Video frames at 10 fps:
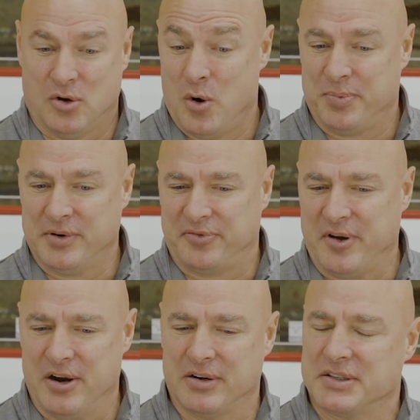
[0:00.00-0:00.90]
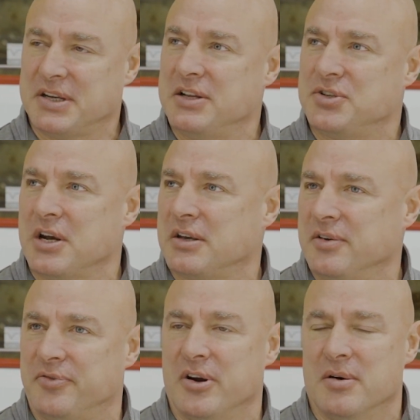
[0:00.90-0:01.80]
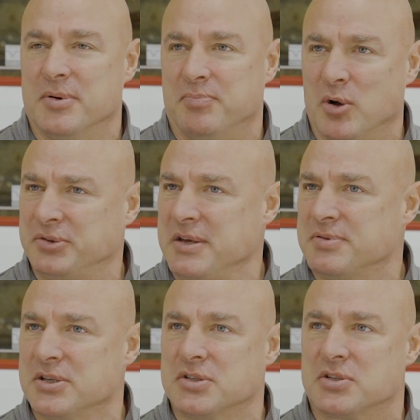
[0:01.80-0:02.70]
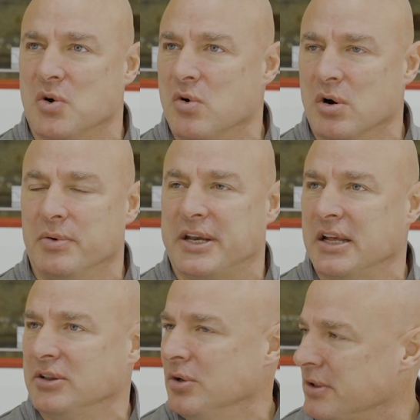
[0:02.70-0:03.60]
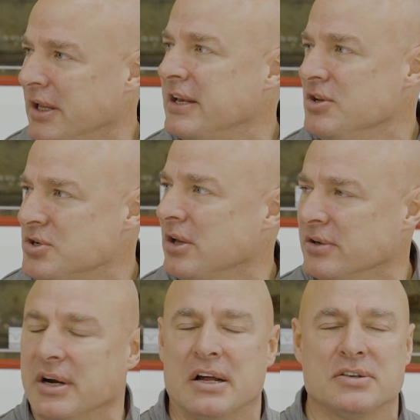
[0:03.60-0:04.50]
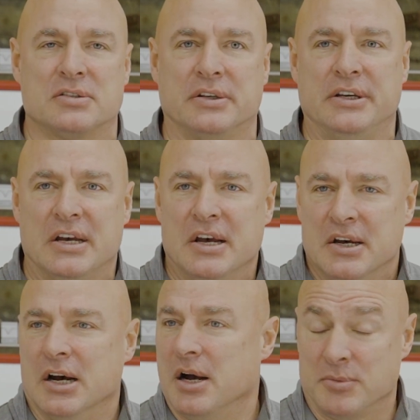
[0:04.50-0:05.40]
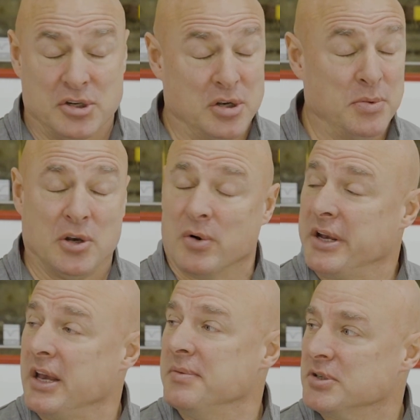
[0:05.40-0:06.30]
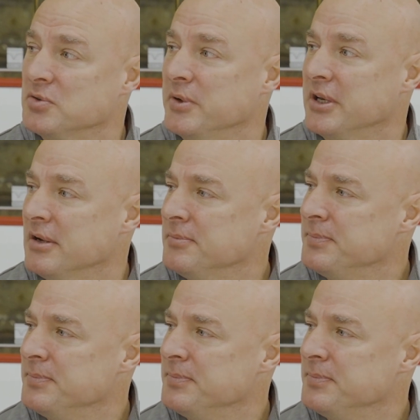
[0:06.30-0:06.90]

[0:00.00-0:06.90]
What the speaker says: open affair and a tight checking affair. But both teams can score. We kind of look like each other, honestly. They should be great games this weekend.